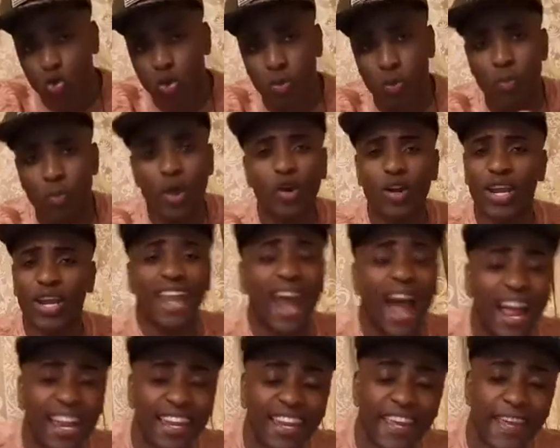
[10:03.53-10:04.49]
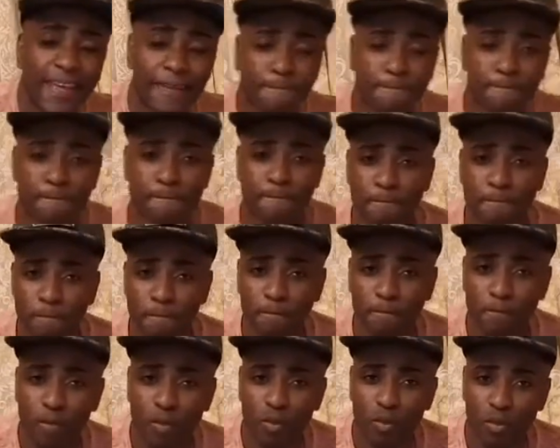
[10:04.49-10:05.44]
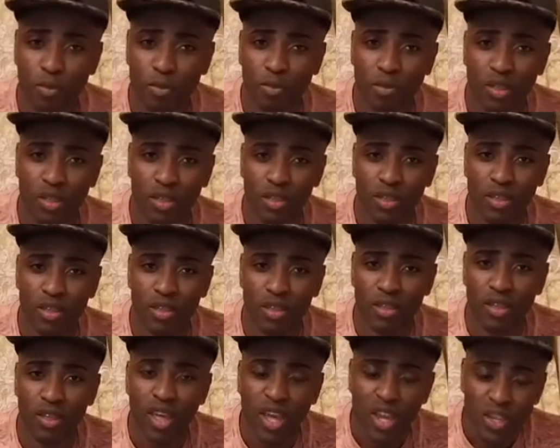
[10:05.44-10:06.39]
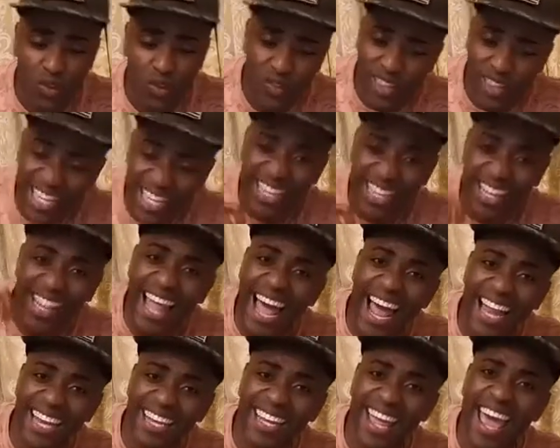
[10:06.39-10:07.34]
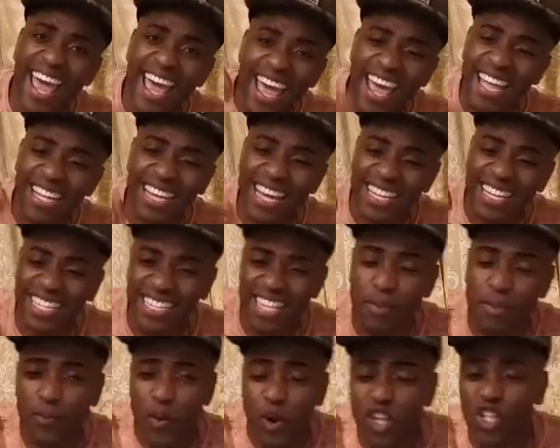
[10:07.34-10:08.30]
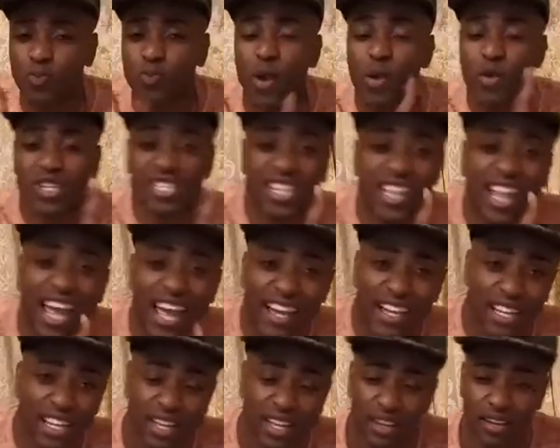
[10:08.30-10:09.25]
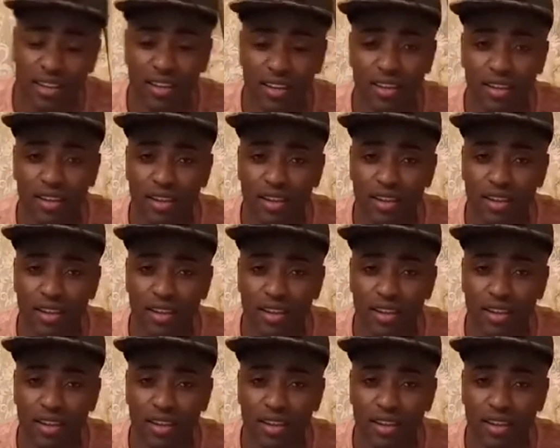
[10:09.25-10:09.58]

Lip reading: it is a prosperous land. But what had happened, the people had defiled the land.